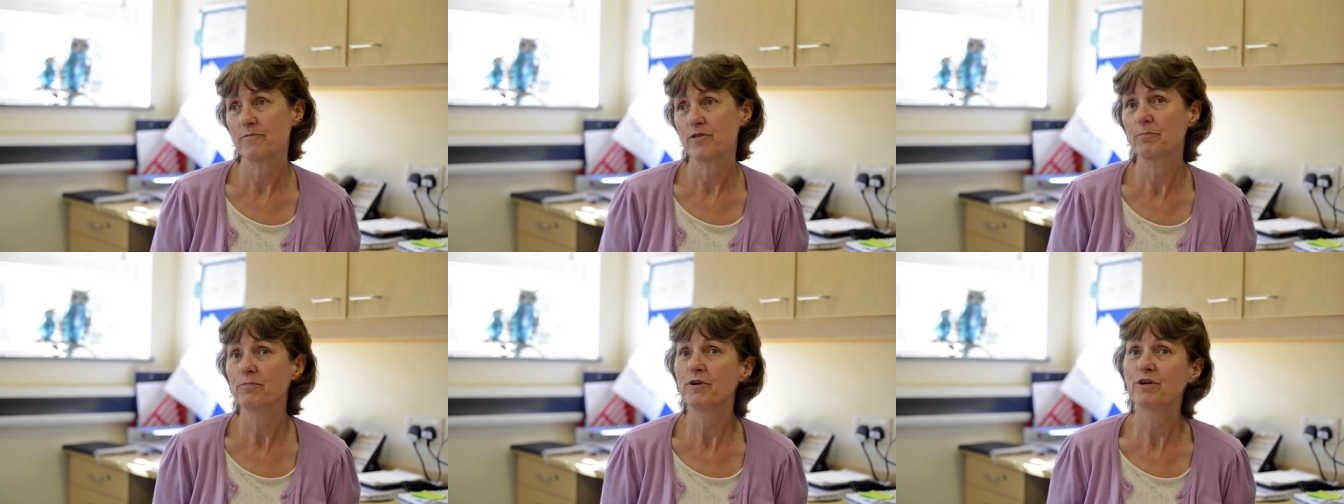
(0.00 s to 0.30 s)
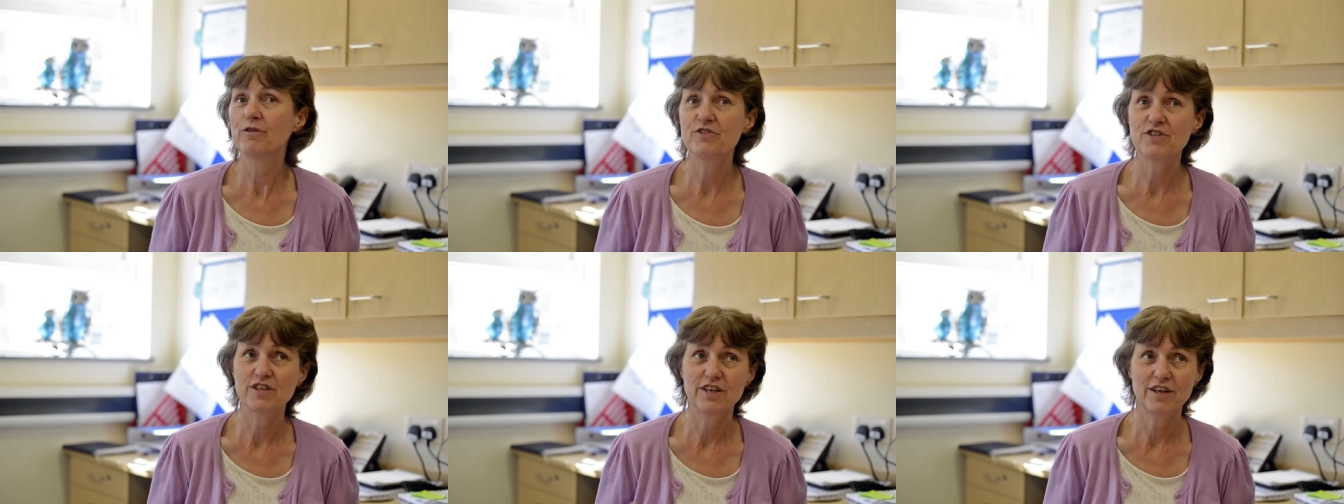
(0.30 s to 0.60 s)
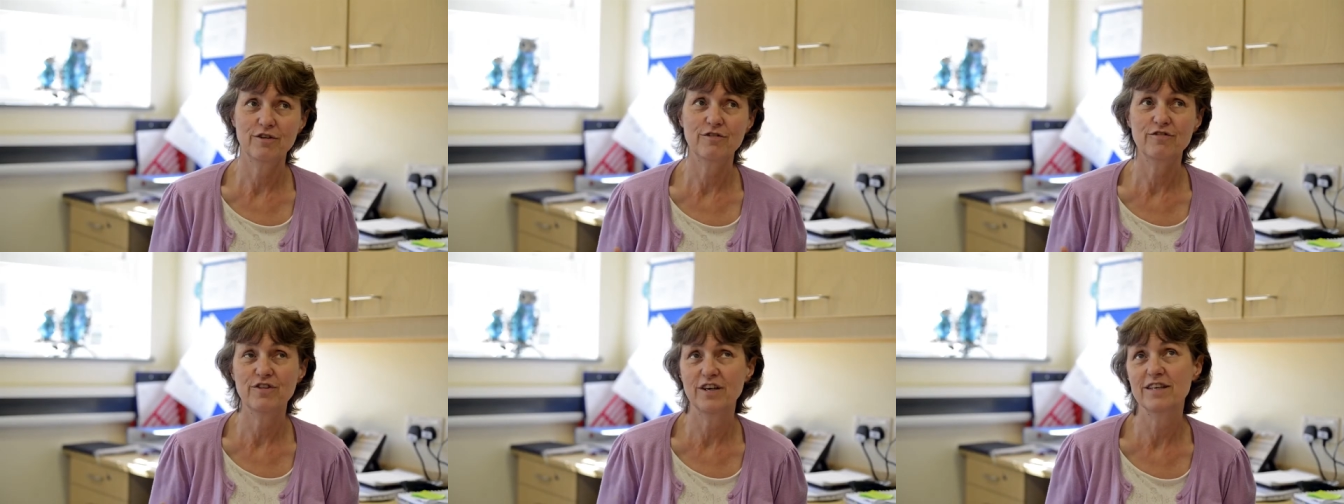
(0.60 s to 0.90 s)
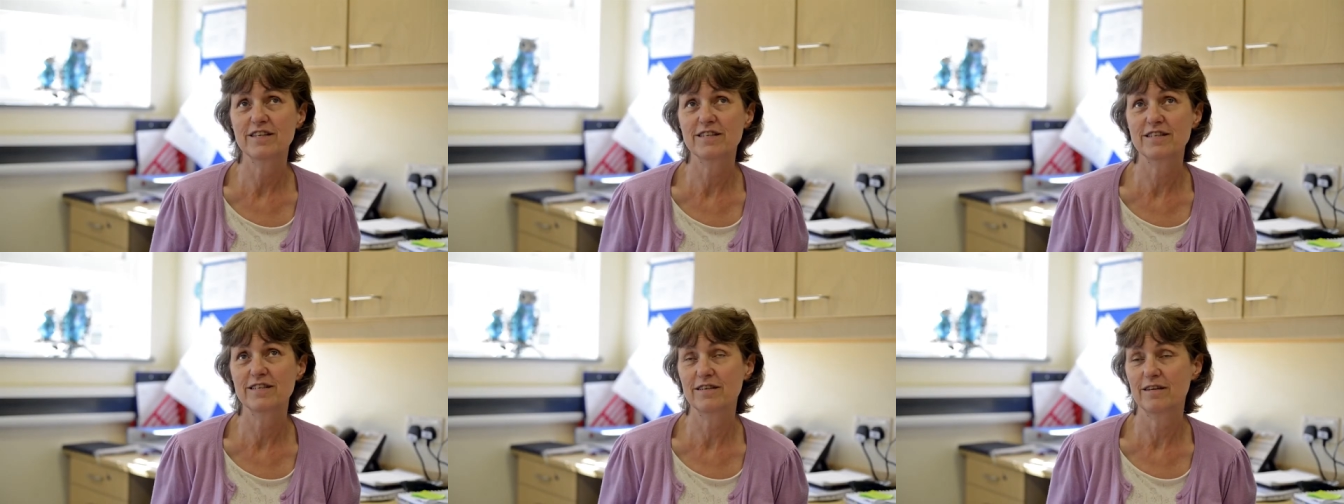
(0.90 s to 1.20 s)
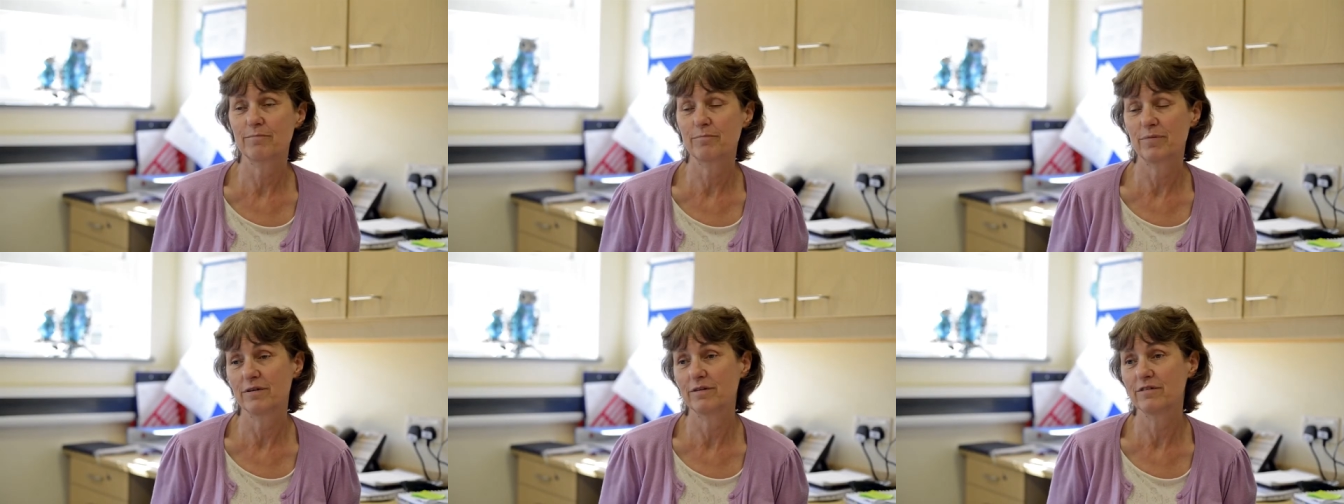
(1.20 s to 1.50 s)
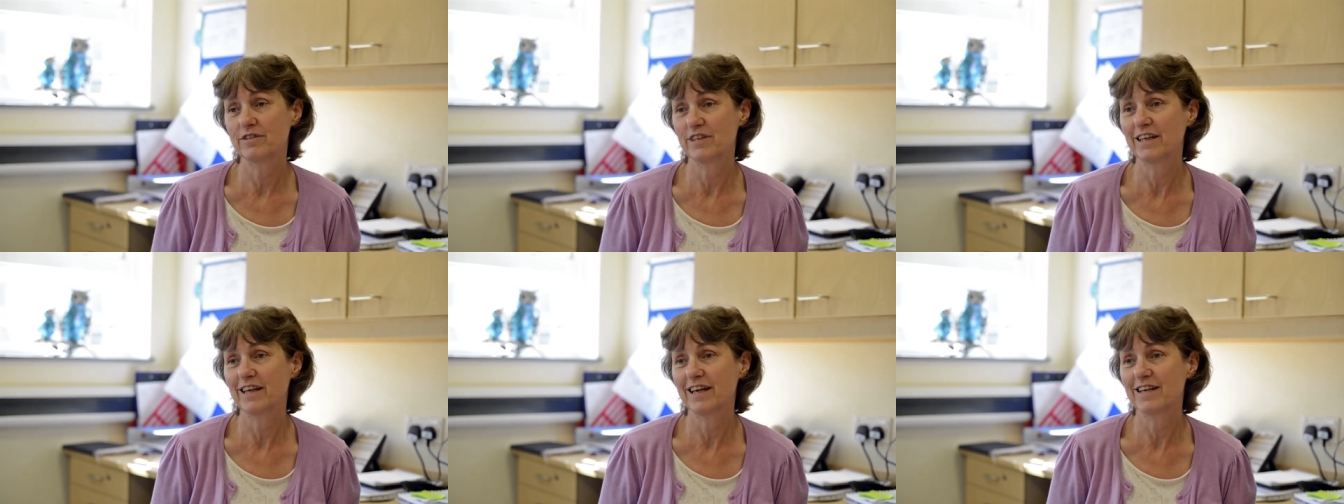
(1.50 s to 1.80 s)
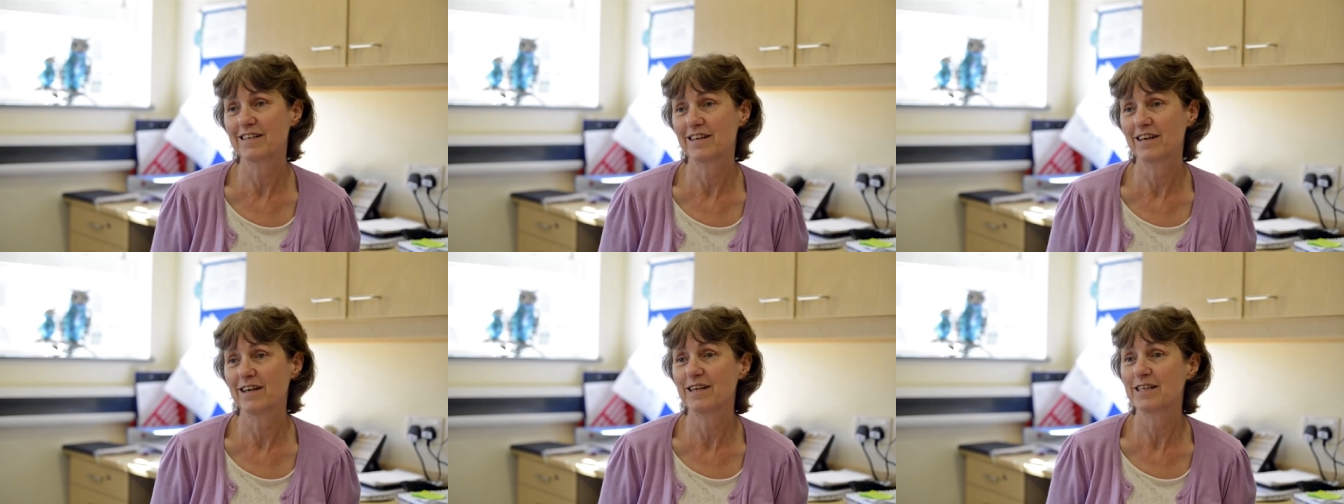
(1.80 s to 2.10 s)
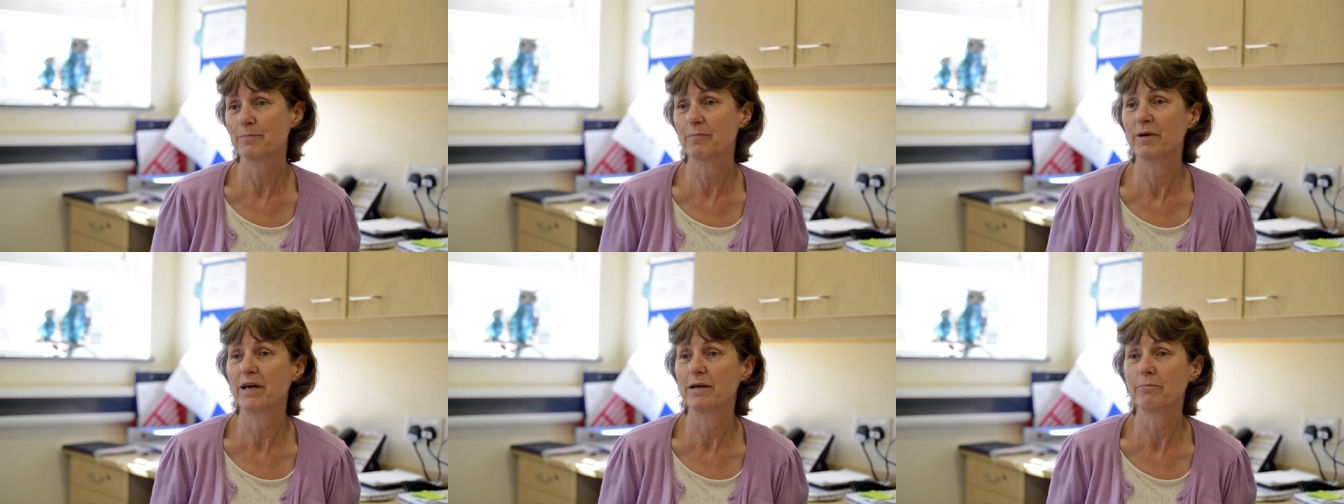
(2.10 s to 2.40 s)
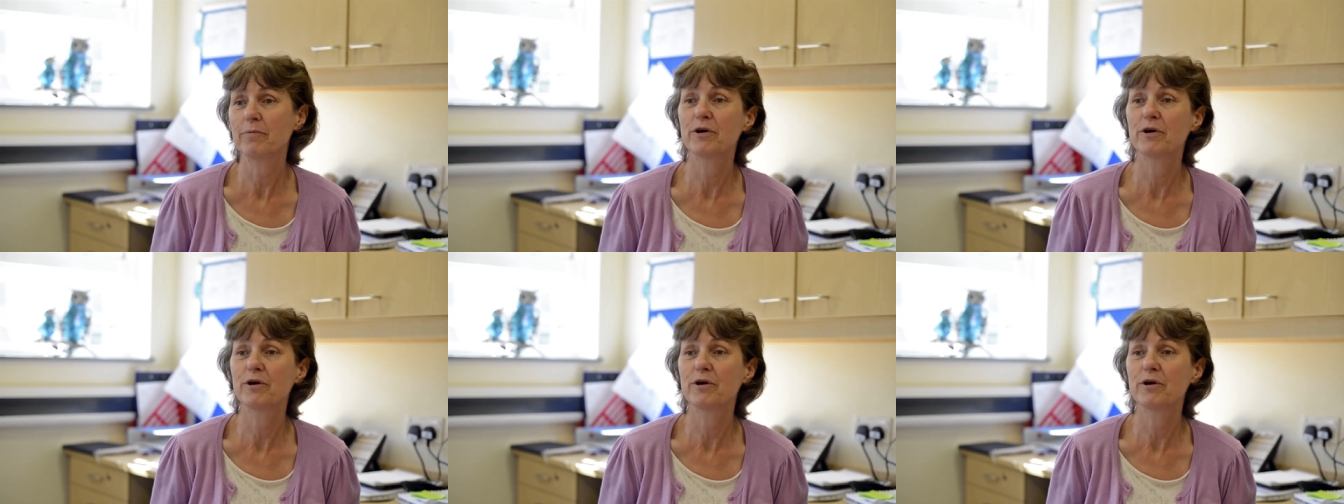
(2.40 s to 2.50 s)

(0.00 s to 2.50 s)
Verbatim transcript: The beauty of this building is that it's been